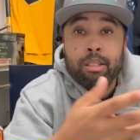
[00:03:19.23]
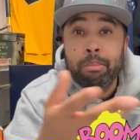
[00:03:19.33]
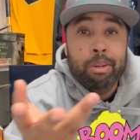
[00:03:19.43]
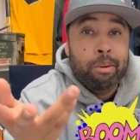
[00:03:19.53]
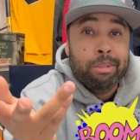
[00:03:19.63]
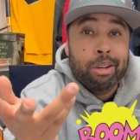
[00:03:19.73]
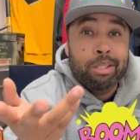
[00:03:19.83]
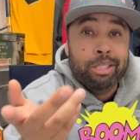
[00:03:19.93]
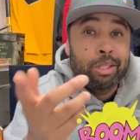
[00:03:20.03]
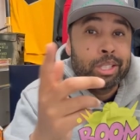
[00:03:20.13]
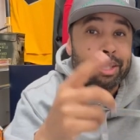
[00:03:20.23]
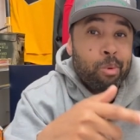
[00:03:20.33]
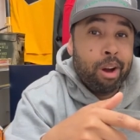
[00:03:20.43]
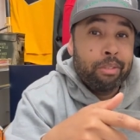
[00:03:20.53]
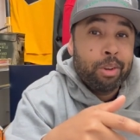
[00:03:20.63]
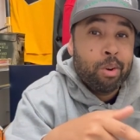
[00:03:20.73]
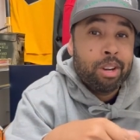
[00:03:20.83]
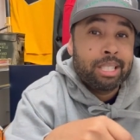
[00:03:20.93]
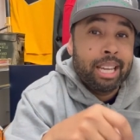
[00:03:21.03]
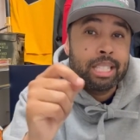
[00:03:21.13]
boom, told you 12
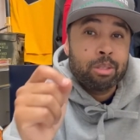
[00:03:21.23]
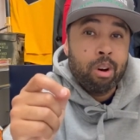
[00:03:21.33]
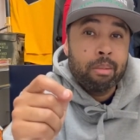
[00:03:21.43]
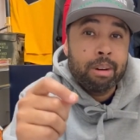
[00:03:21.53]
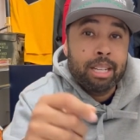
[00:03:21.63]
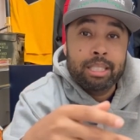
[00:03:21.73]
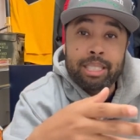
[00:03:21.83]
doors in 12 months,